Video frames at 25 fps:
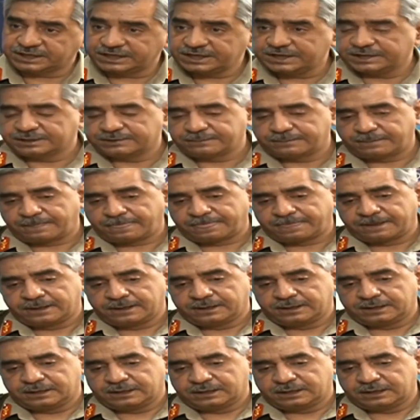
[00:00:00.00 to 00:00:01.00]
Again,
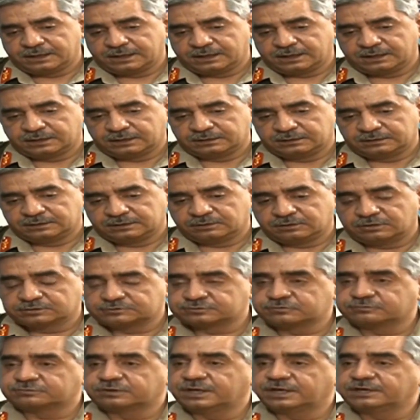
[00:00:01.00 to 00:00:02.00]
they're
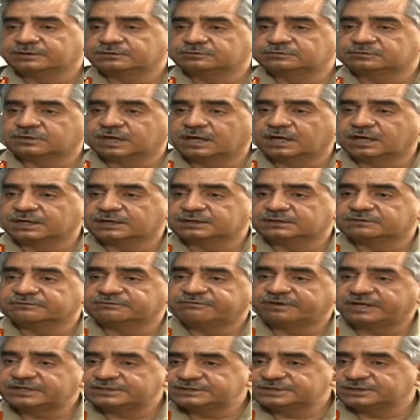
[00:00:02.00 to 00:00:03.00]
also trying to target
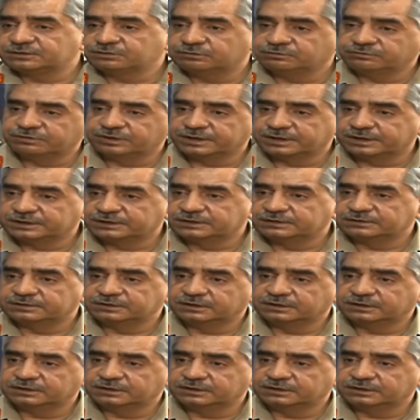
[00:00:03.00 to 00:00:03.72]
the fencing over here.